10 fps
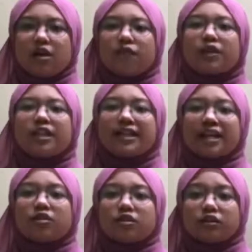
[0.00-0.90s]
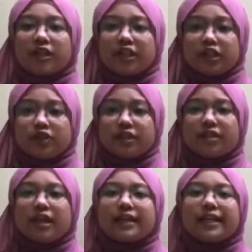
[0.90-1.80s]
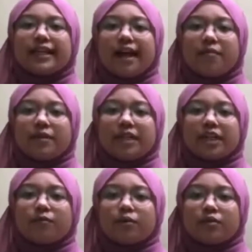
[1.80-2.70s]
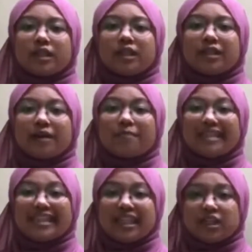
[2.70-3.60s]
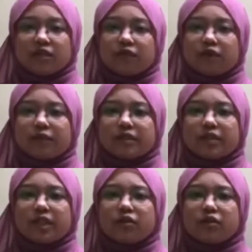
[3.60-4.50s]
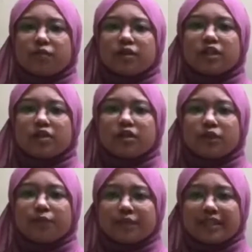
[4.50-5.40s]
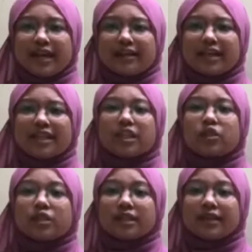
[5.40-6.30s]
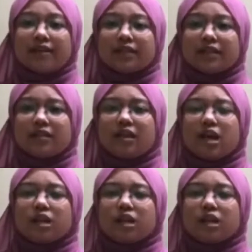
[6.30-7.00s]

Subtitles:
For the non-controlling interest, the company kept losing their position from 0.03% in 2017